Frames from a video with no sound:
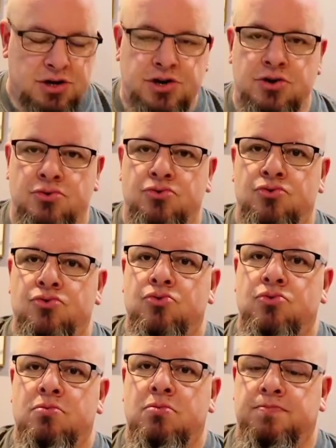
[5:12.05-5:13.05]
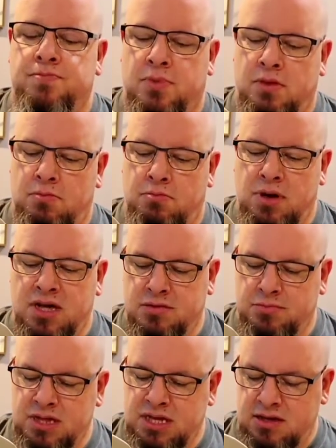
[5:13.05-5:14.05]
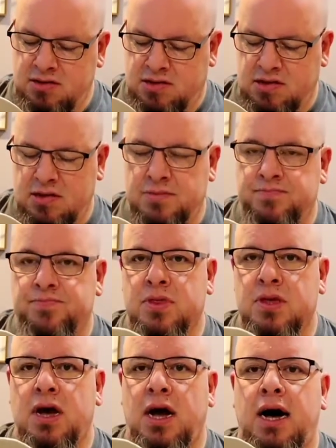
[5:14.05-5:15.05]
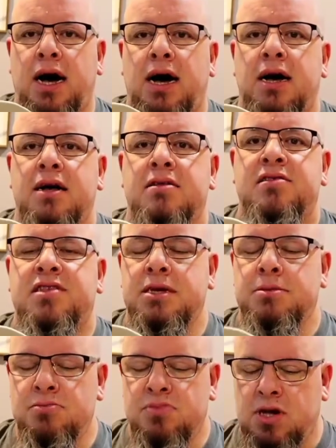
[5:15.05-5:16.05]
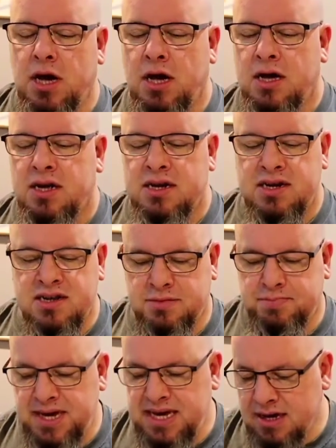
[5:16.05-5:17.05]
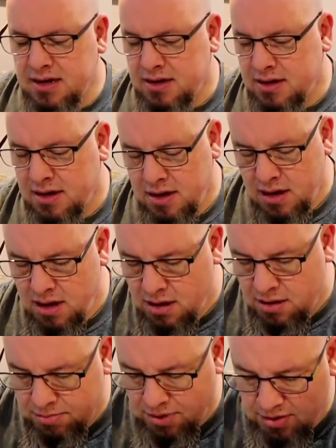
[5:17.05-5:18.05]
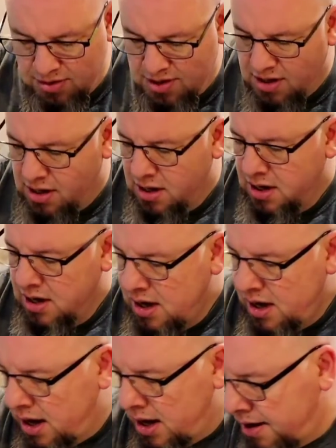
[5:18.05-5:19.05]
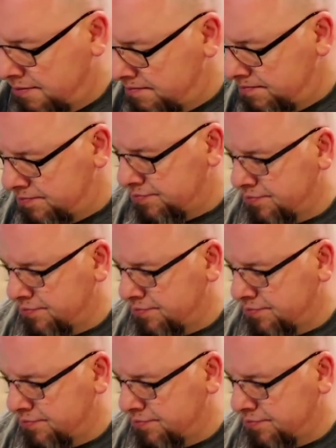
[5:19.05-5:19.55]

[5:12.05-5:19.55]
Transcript: To make some of these uh, seams disappear. But um,